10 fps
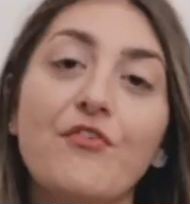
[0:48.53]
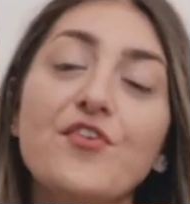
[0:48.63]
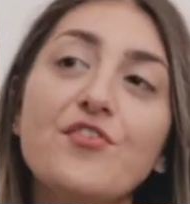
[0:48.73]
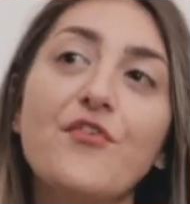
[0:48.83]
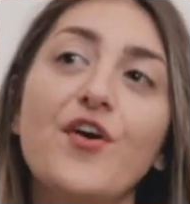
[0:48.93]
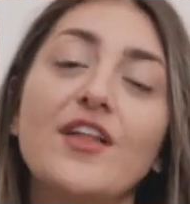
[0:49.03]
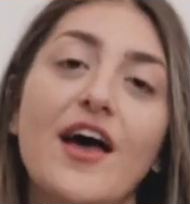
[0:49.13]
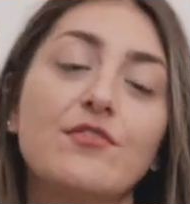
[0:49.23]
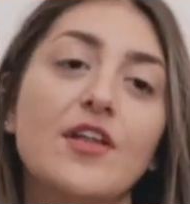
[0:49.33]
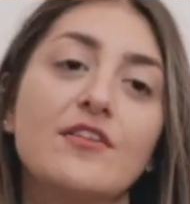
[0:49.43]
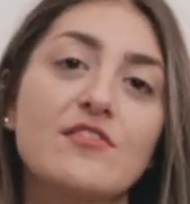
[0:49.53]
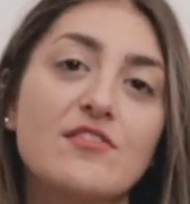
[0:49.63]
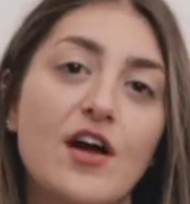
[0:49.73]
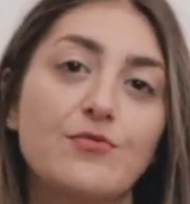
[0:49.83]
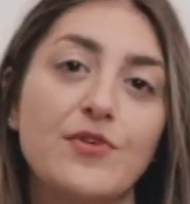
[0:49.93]
First of all, I would like to
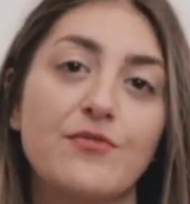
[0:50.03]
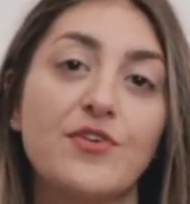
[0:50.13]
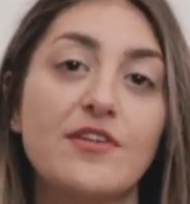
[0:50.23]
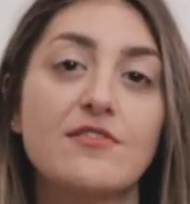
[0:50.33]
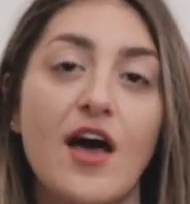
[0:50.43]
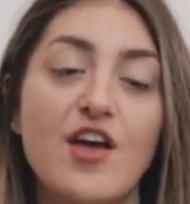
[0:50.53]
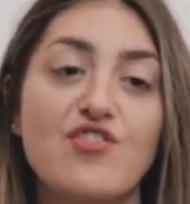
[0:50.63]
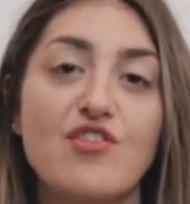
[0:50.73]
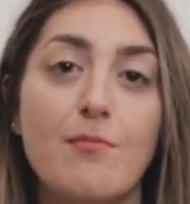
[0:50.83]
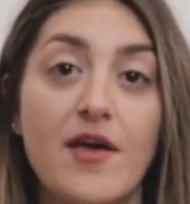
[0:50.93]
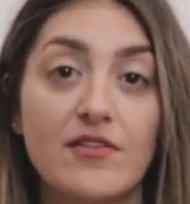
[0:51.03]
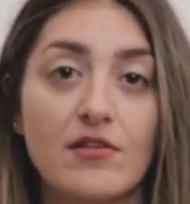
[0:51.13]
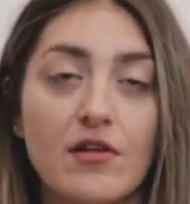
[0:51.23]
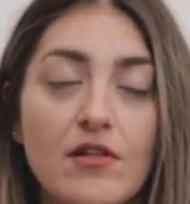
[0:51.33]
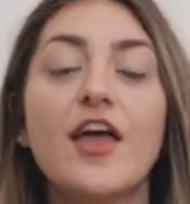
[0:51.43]
start with what is IG Metall.